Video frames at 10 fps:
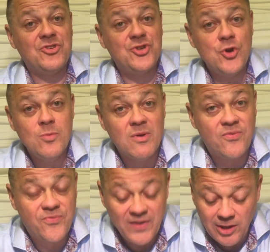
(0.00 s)
the tomb of
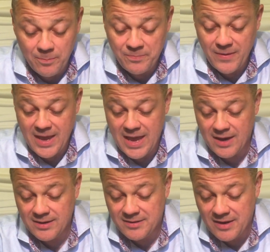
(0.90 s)
Philip
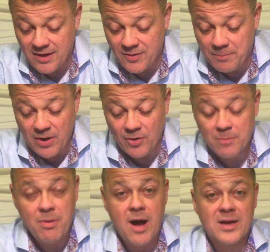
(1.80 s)
and the
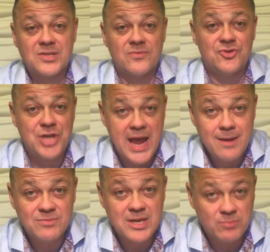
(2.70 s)
burial box of
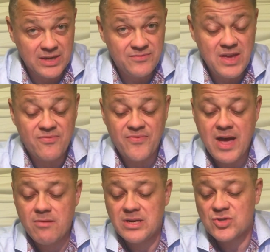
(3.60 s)
James. They believe they
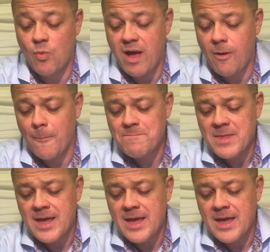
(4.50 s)
found as well.